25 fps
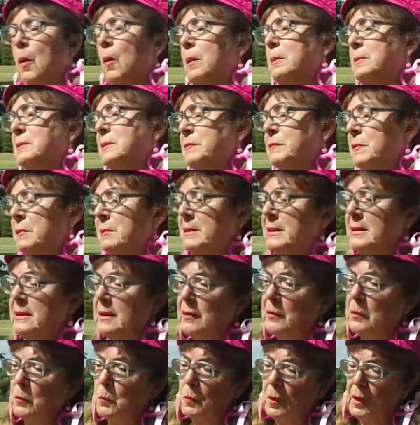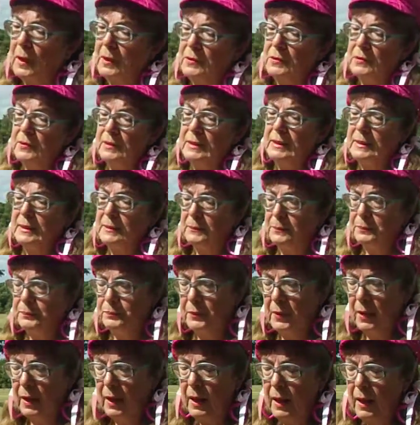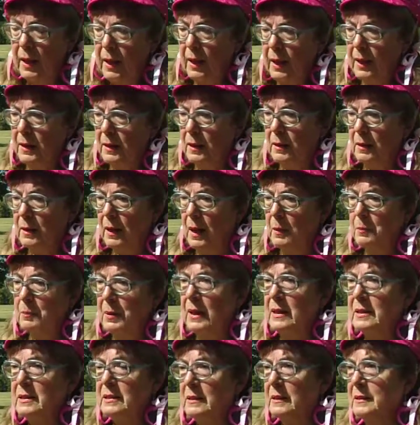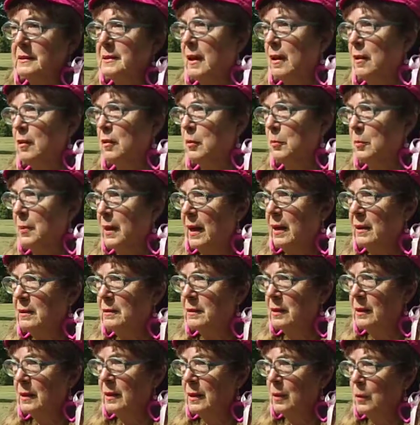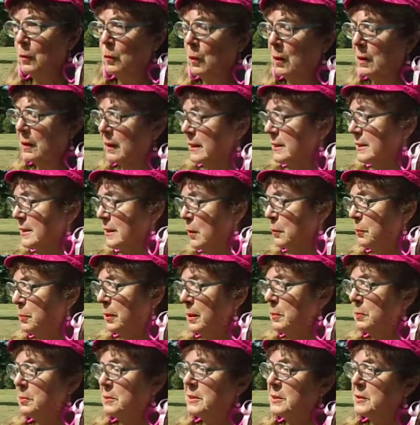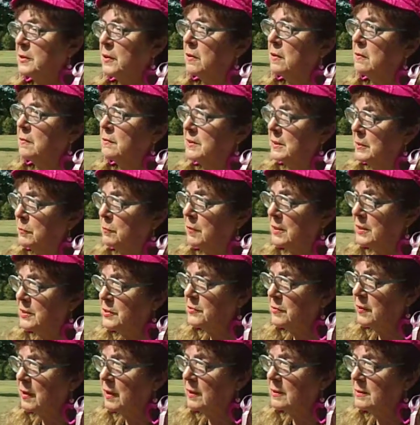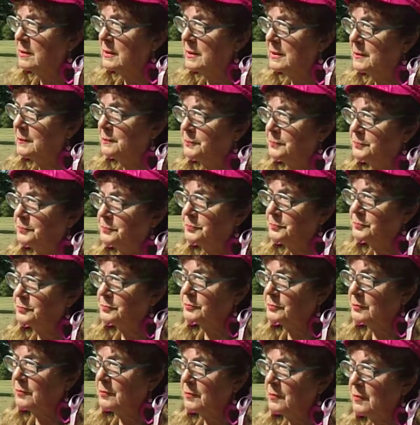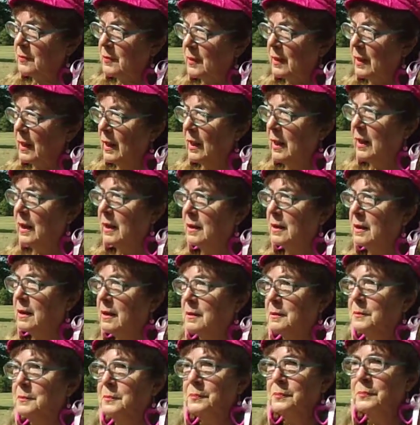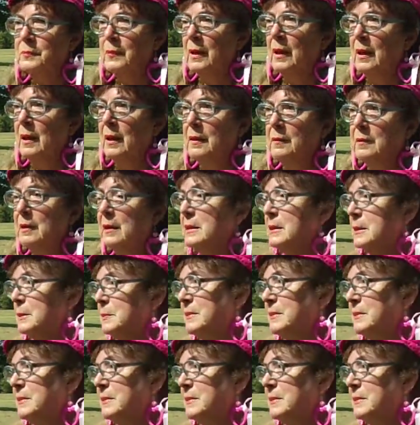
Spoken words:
poems from the Southern Waitress. And I basically talk about what gets on people's nerves in restaurants, and then